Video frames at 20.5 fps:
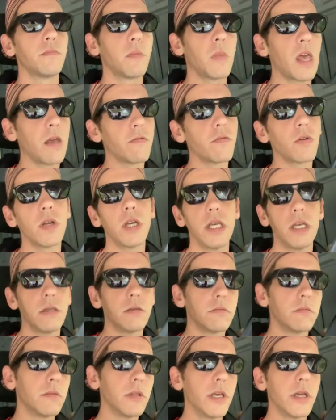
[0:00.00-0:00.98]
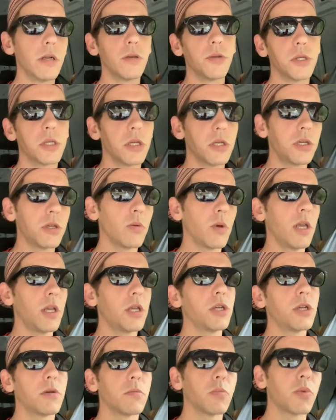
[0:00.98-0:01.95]
Every little
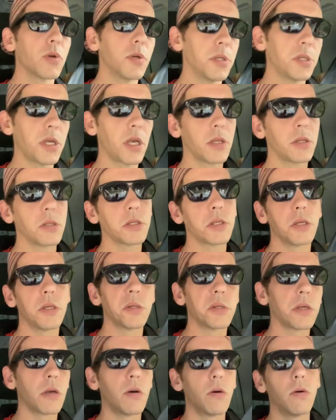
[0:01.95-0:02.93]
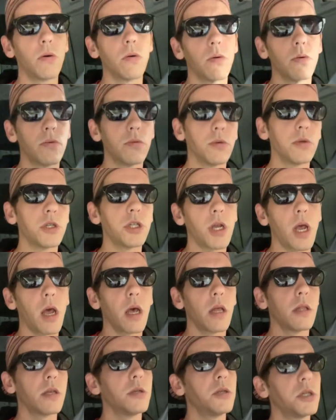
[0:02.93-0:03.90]
situation presents its own
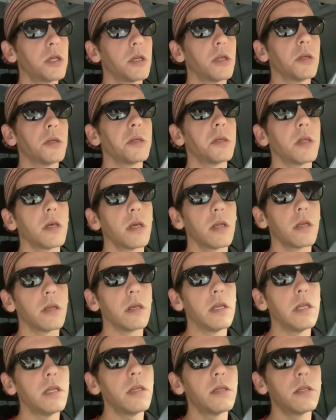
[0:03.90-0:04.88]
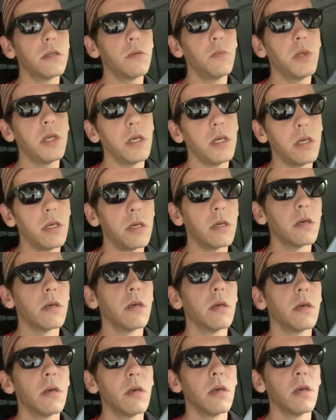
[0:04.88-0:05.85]
challenges that need to be
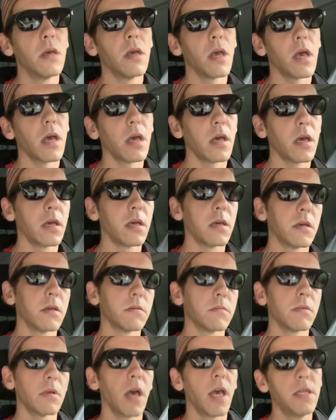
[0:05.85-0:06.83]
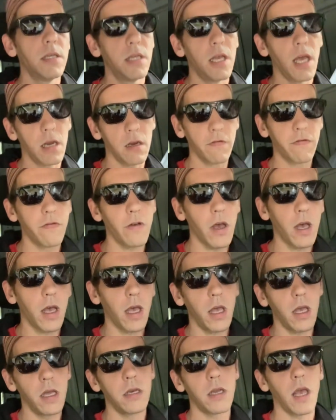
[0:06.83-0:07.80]

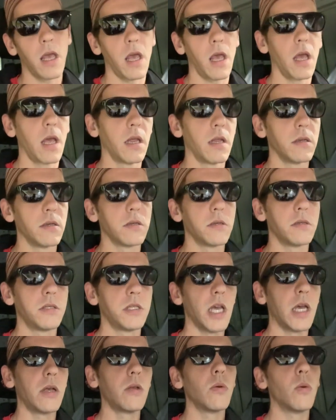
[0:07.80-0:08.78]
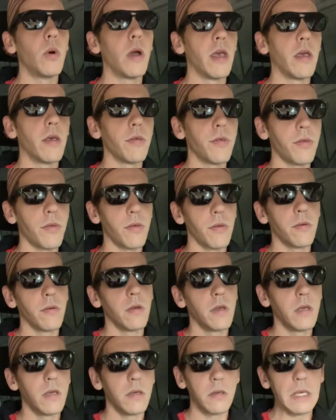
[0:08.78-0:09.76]
identified and dealt with
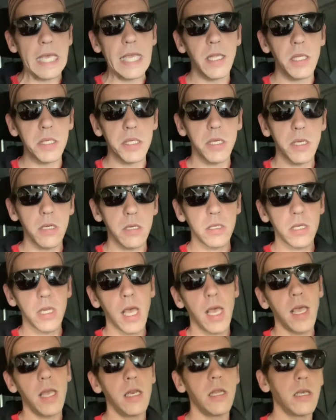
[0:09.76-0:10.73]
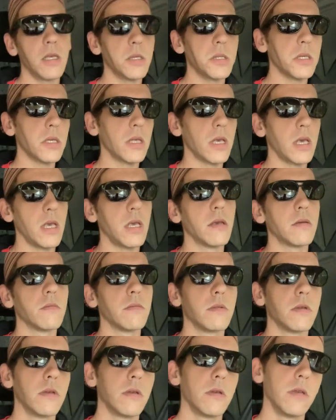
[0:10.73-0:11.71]
instantaneously.
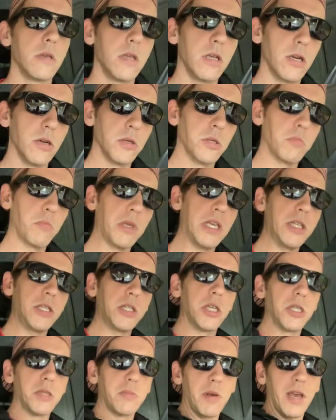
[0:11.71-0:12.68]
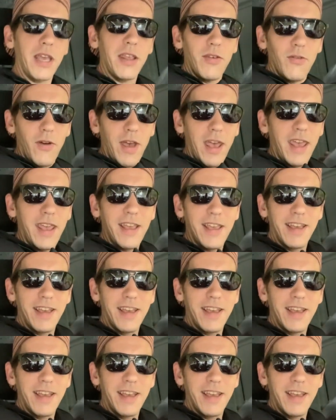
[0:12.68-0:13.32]
Here's Peaches, by the way.